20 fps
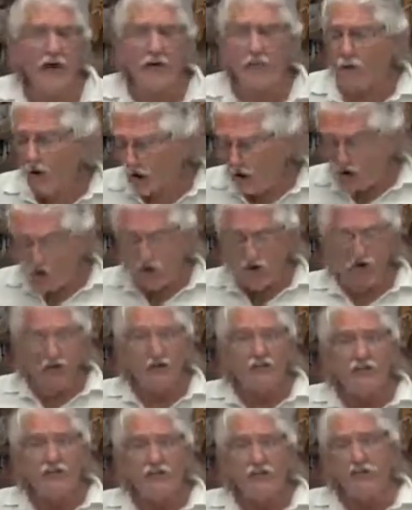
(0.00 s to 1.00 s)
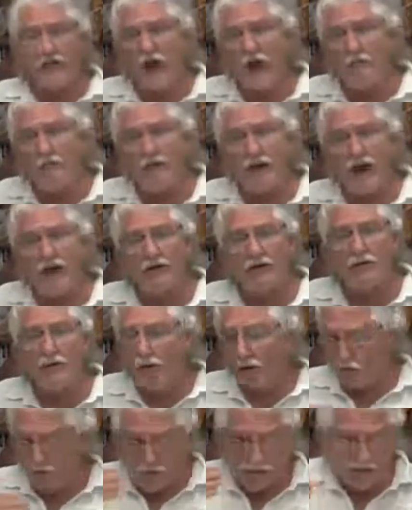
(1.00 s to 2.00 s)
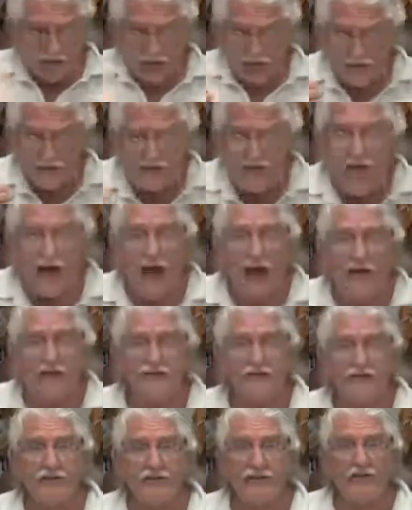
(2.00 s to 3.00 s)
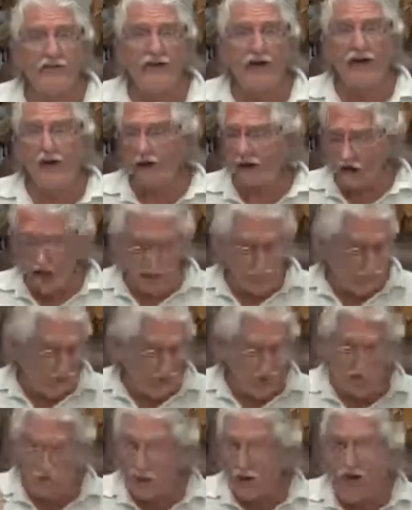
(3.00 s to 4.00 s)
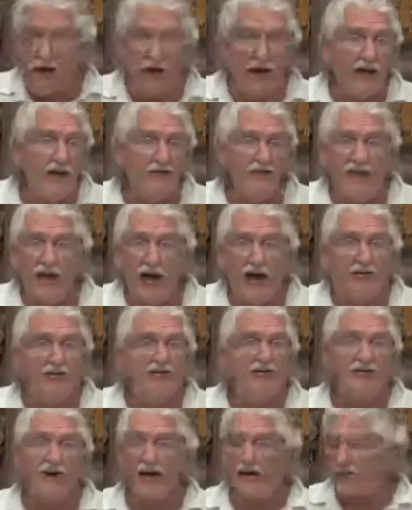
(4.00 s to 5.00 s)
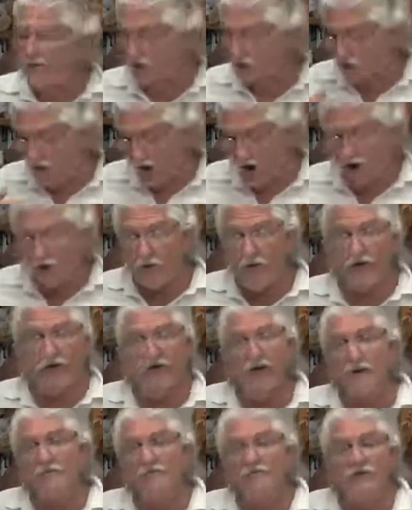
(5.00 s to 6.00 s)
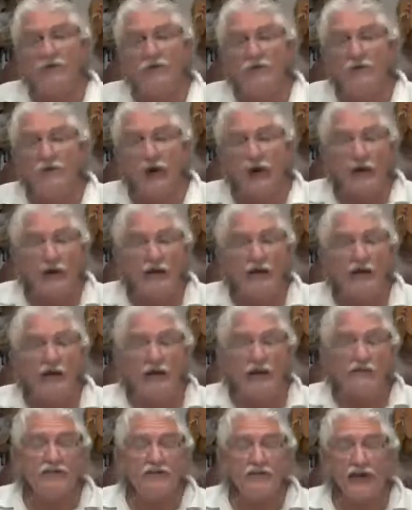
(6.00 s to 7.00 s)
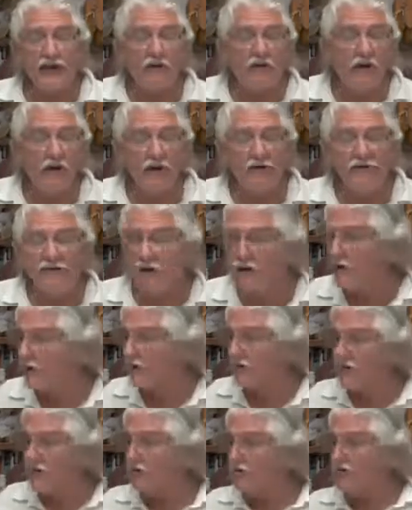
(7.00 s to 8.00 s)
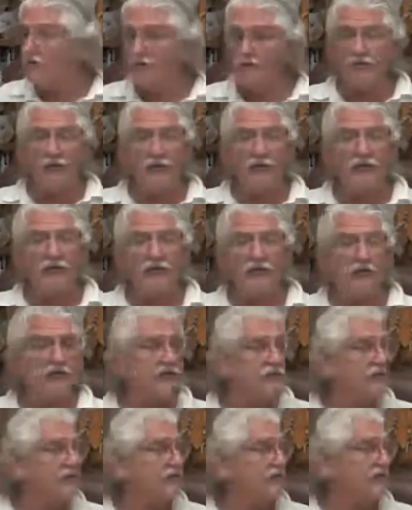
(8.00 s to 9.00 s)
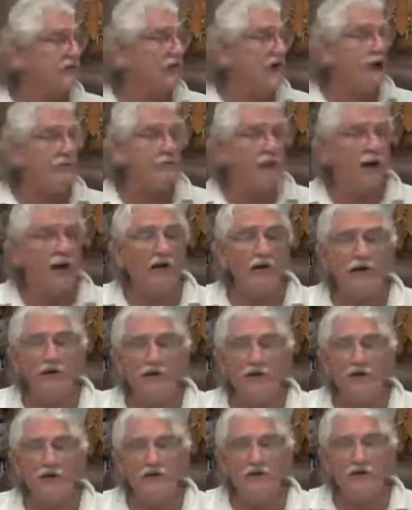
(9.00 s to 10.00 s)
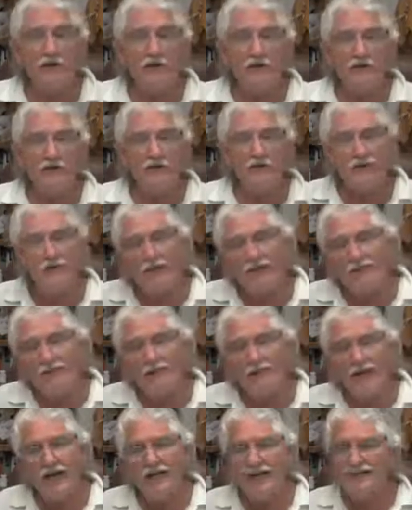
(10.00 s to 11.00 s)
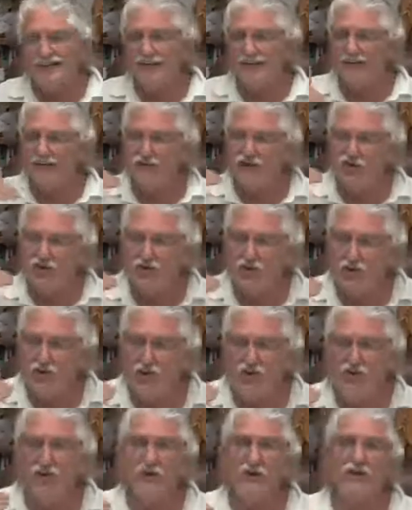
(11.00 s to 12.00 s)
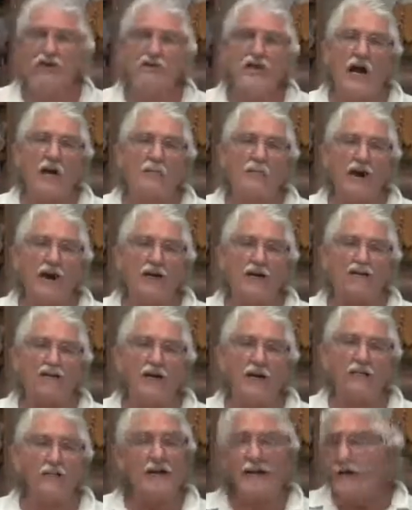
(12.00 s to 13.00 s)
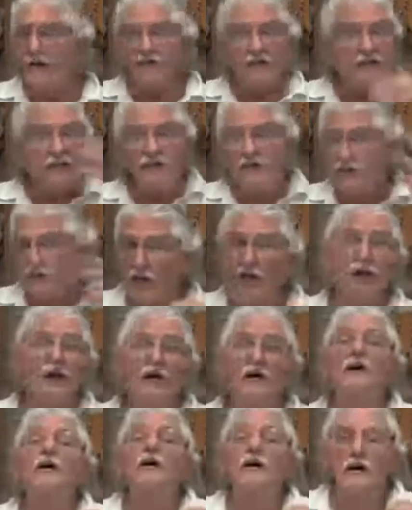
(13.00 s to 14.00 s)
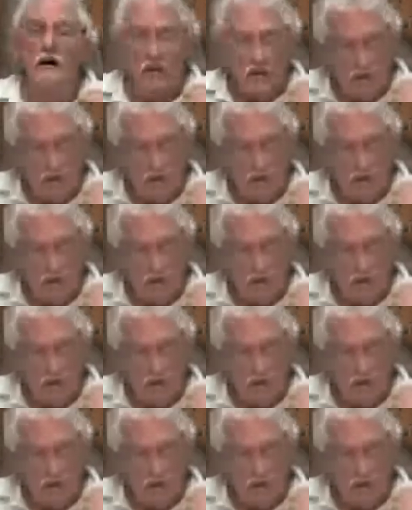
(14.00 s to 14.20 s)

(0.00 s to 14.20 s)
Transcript: And what are you using to compound them? What kind of stats? And most blood and saliva stats are wrong when it comes to steroids, so what are you using to compound? You see what I'm saying? And then if you use these compounded forms, it's still